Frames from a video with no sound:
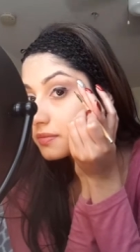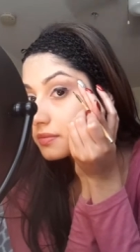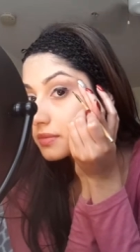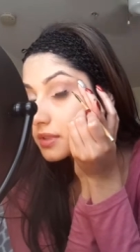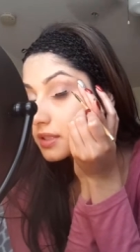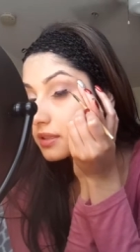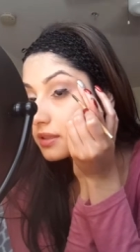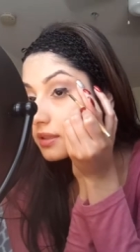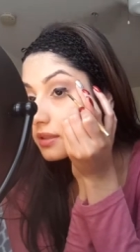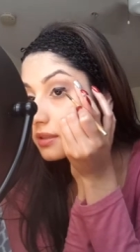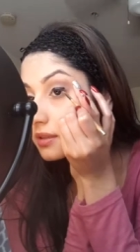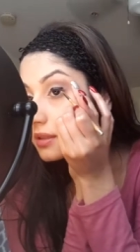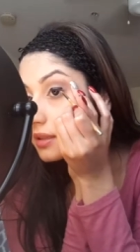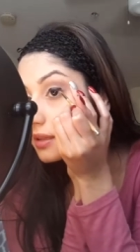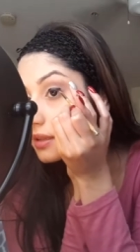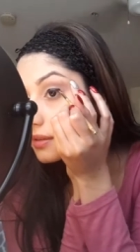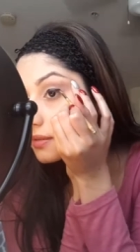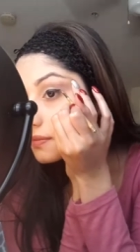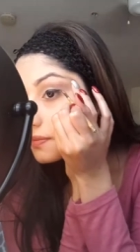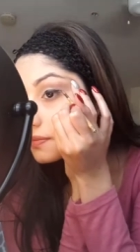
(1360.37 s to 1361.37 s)
See
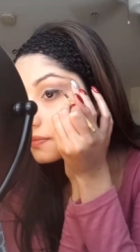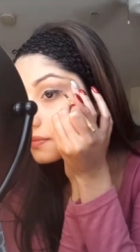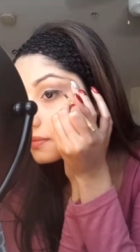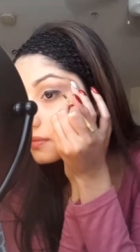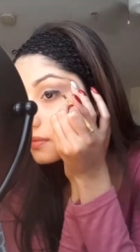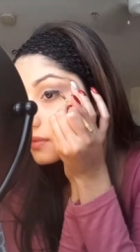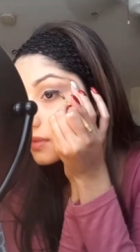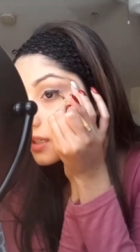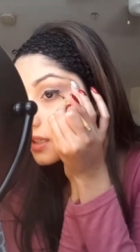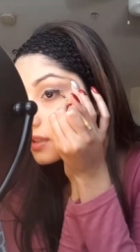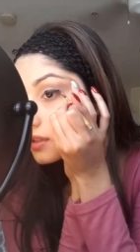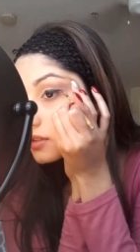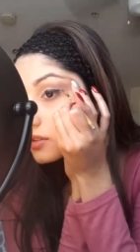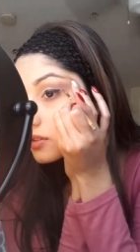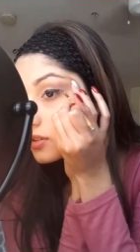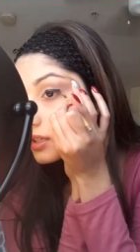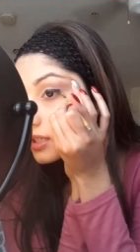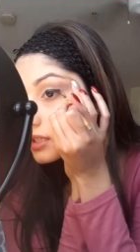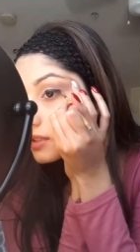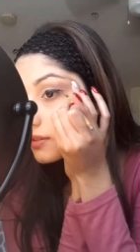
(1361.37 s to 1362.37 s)
that? It looks
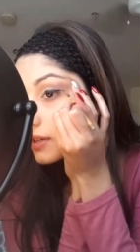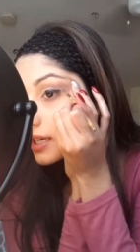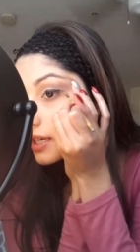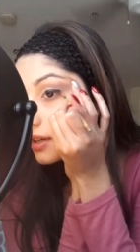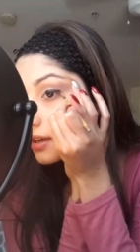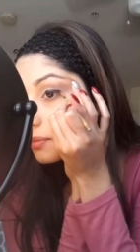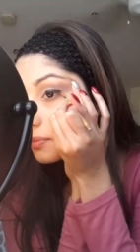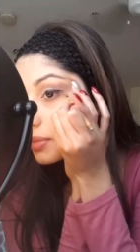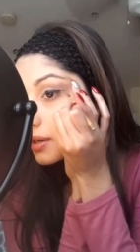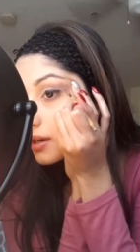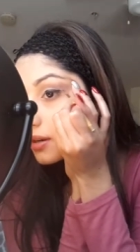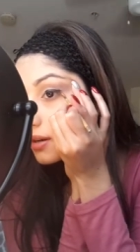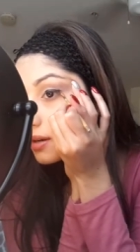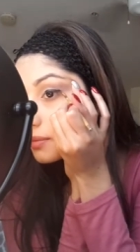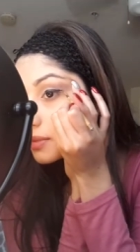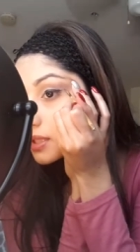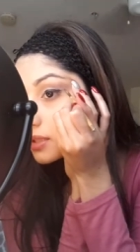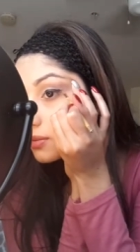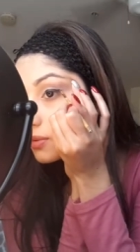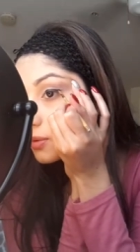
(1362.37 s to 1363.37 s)
crazy right now. I
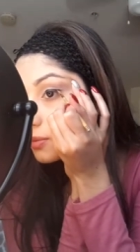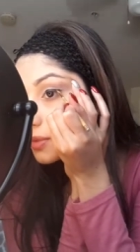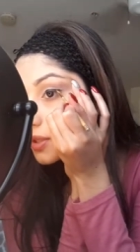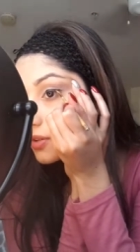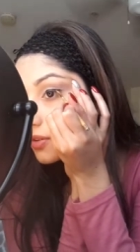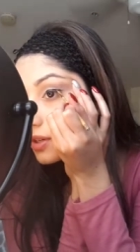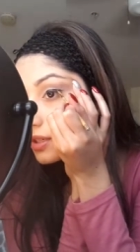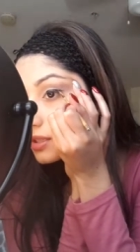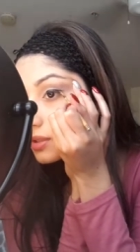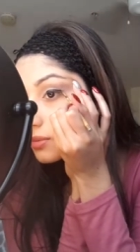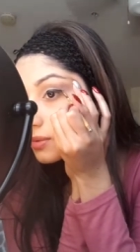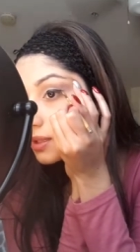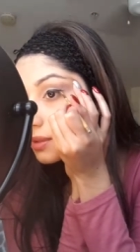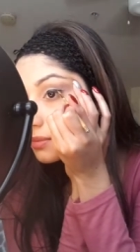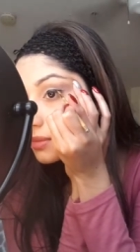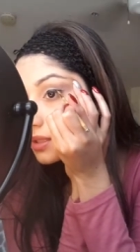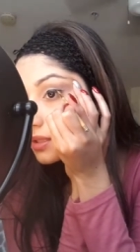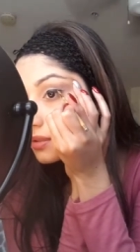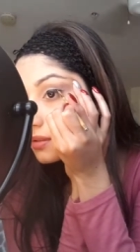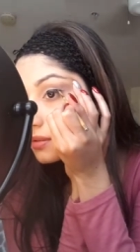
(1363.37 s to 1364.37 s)
promise it won't be crazy when
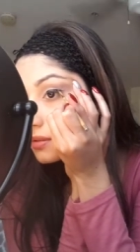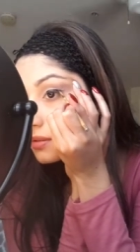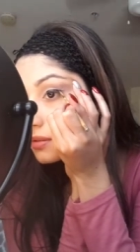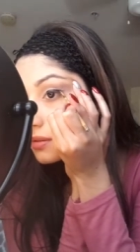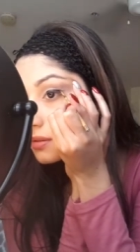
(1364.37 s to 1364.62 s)
I'm done.